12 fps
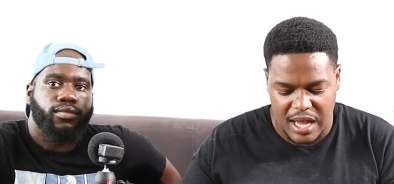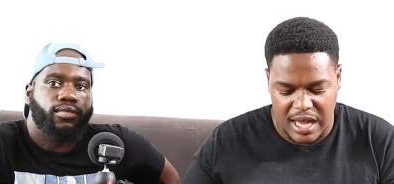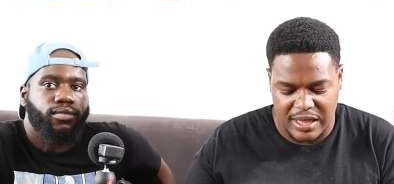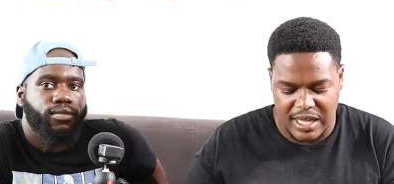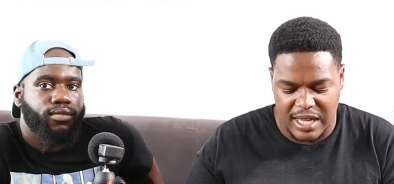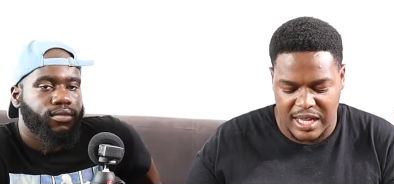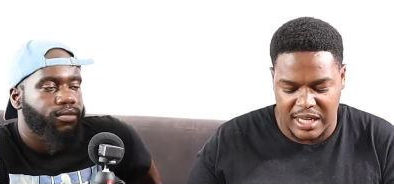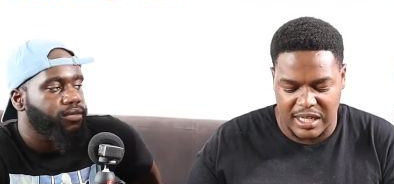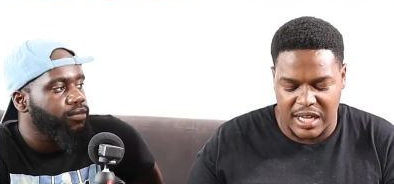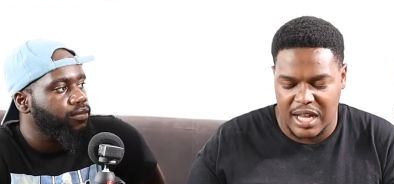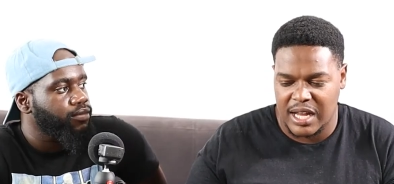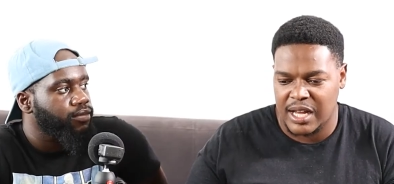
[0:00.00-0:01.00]
Speaker 1: And
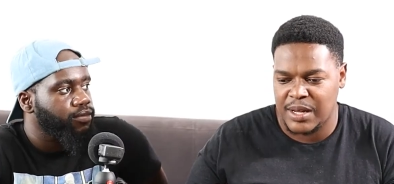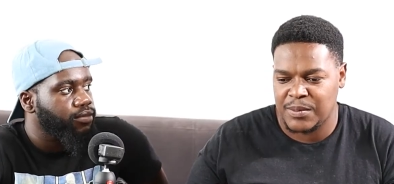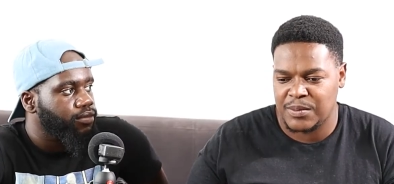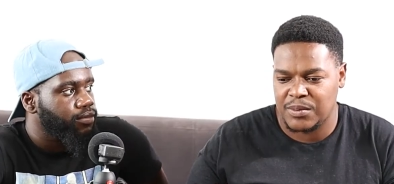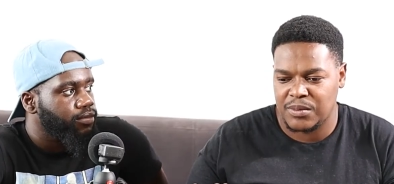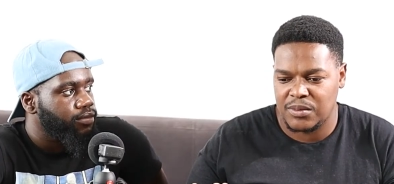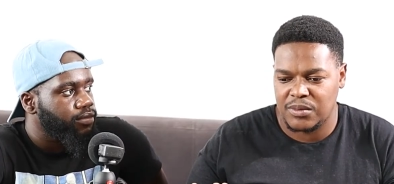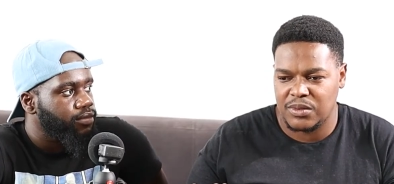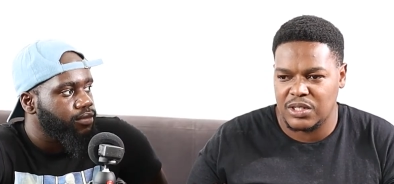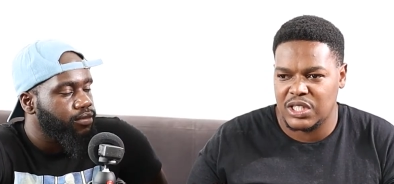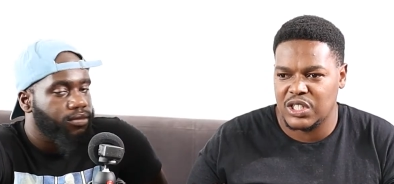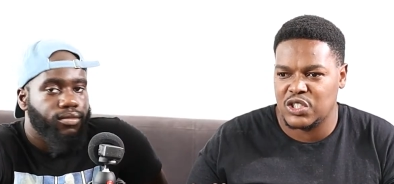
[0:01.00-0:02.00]
then
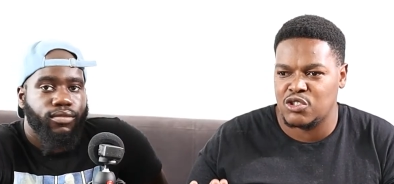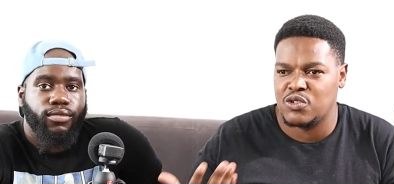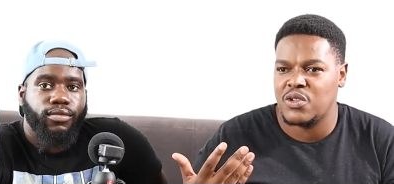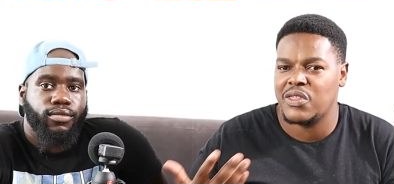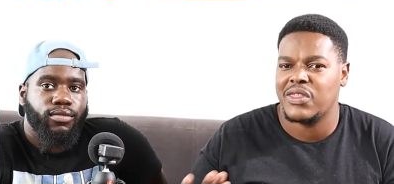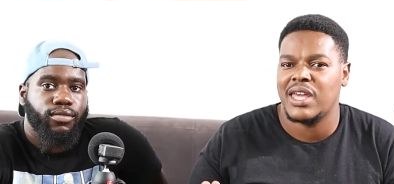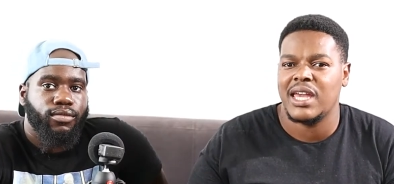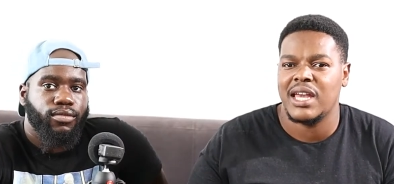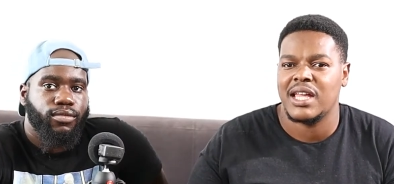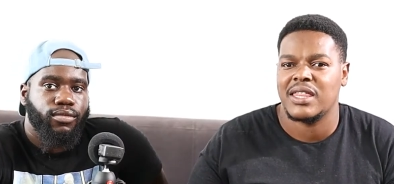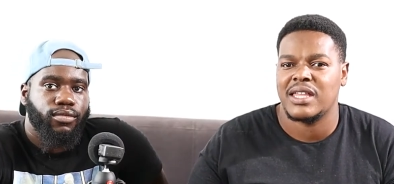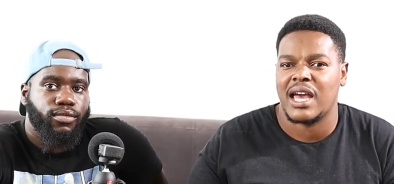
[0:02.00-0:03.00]
do you
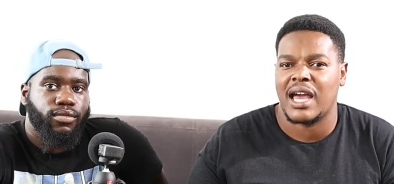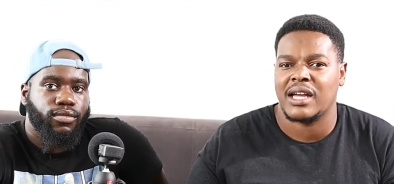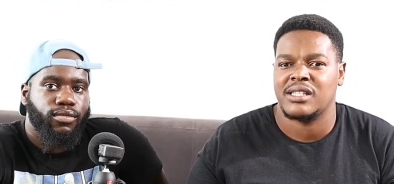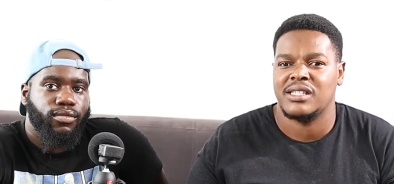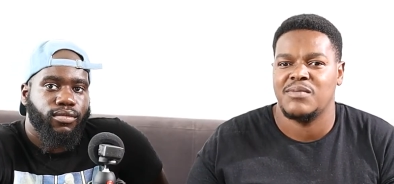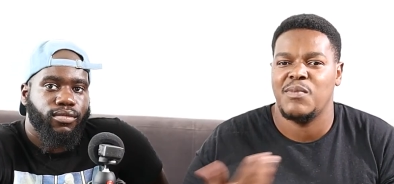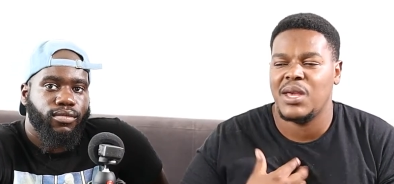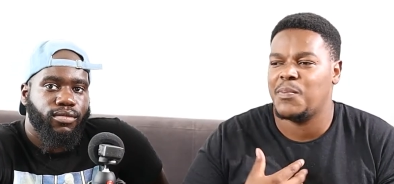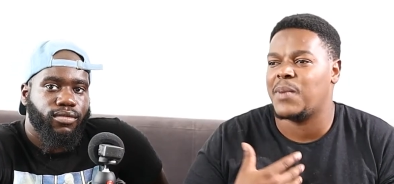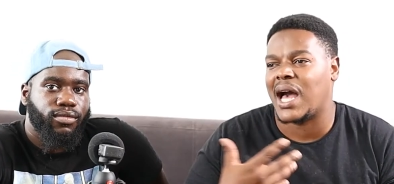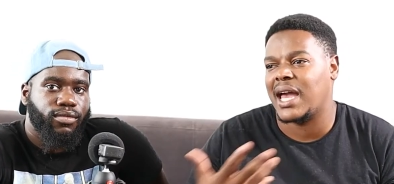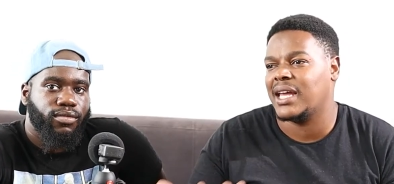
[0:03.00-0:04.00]
think that me
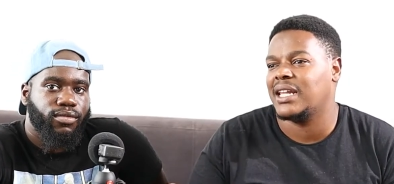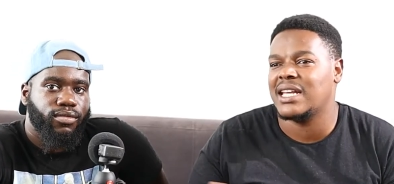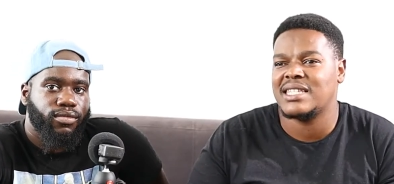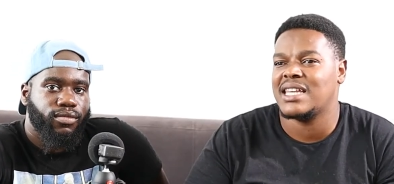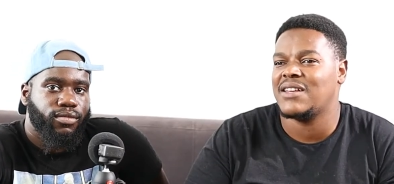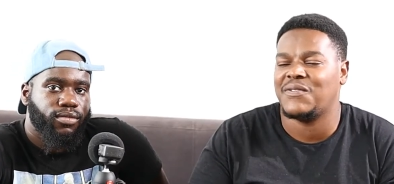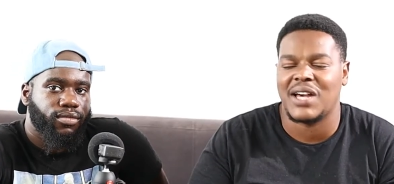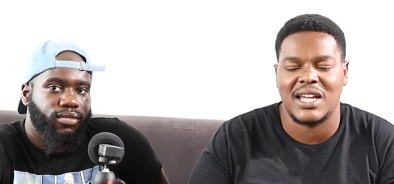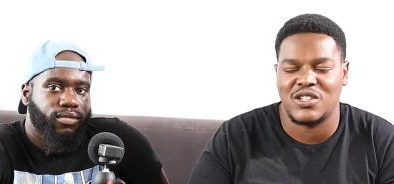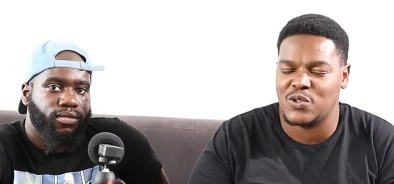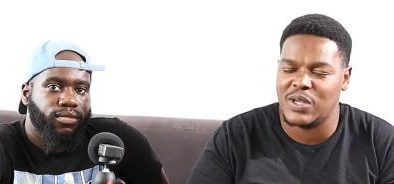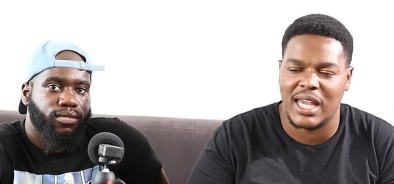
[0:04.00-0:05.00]
buying, let's say if I
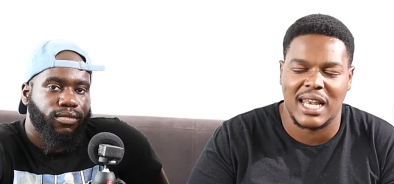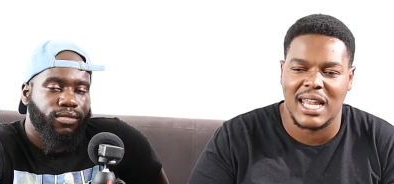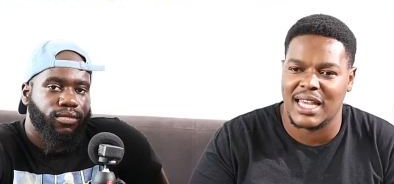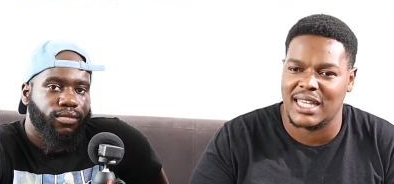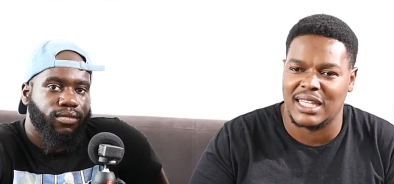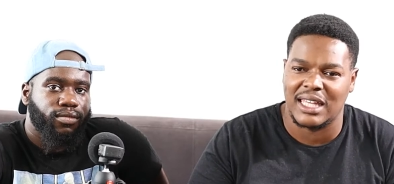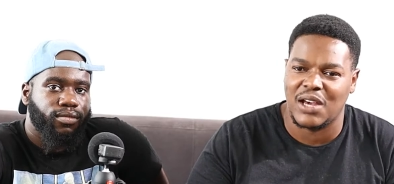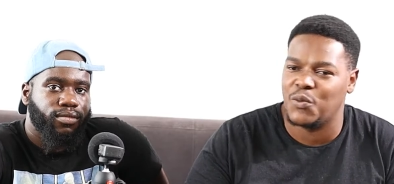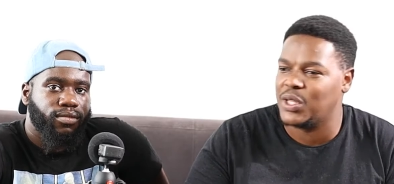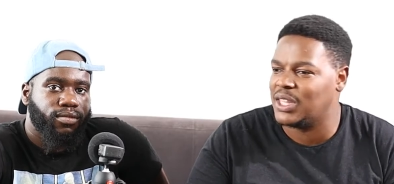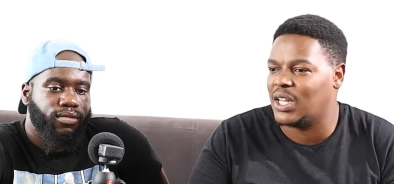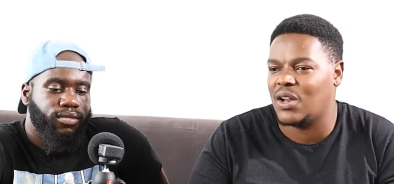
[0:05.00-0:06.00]
do get lucky, I
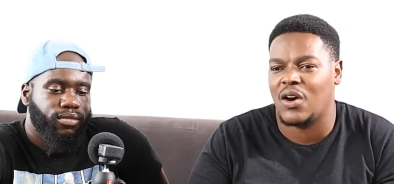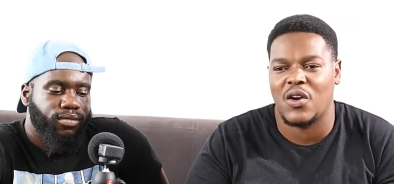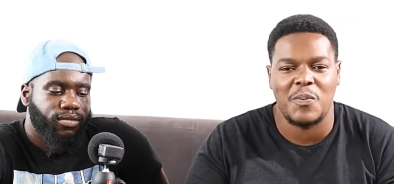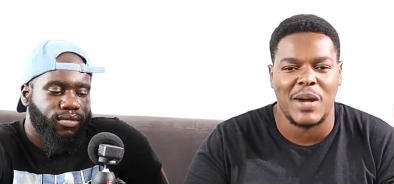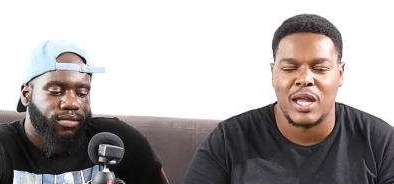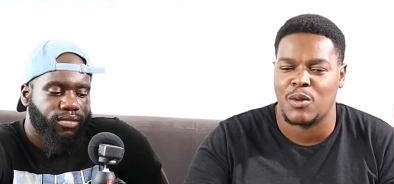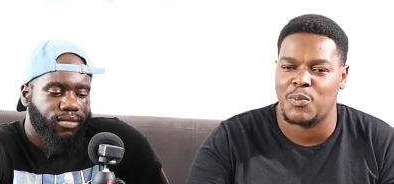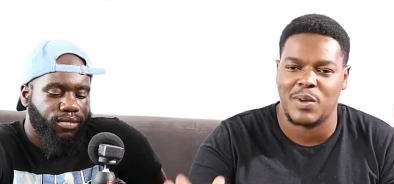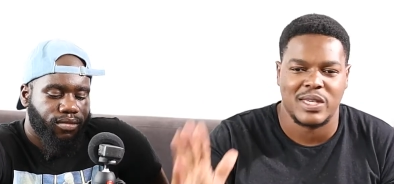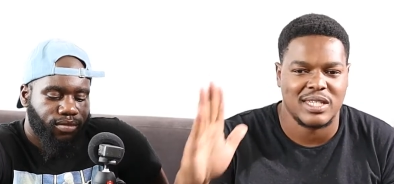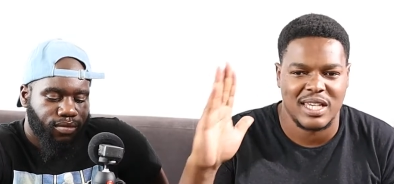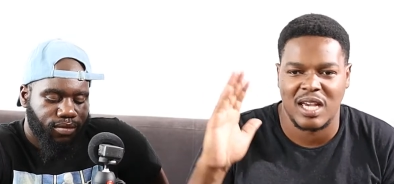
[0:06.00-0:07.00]
win the lot or buy the
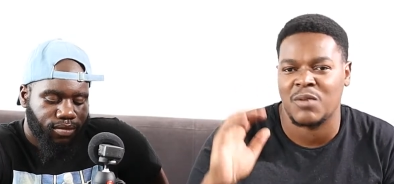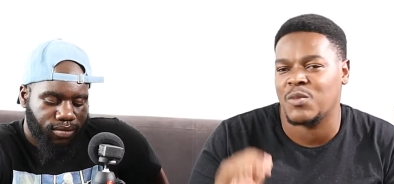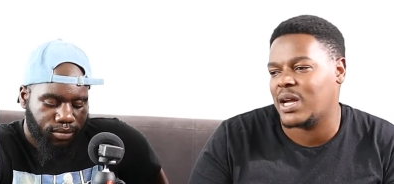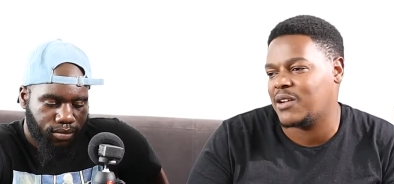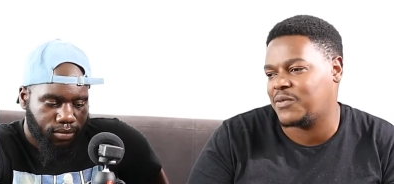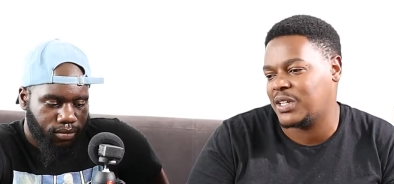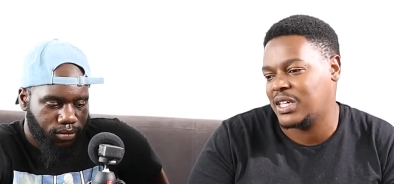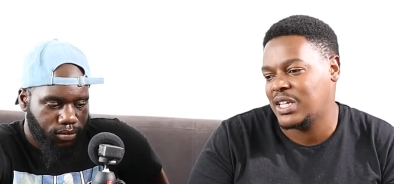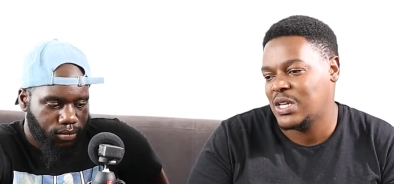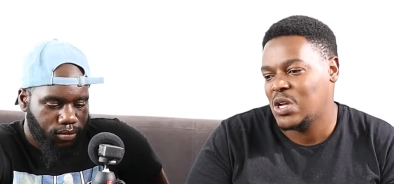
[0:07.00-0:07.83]
best camera ever,